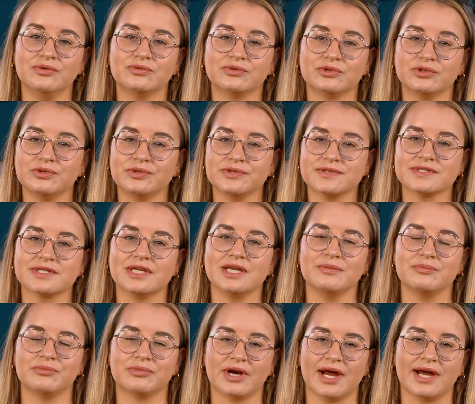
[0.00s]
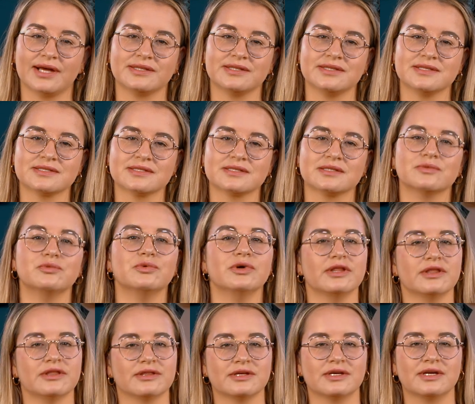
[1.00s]
rules in practice
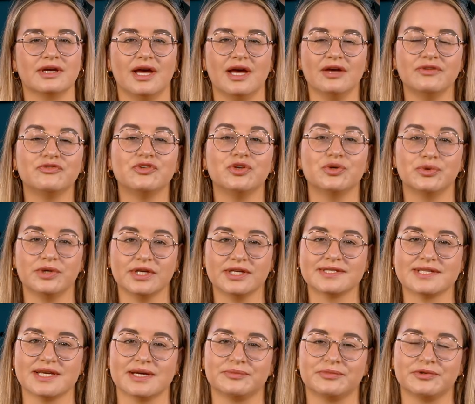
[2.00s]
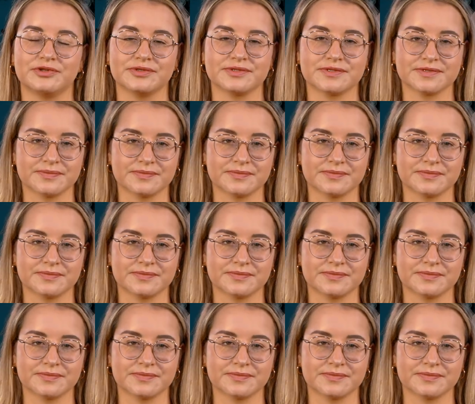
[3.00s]
with a few examples.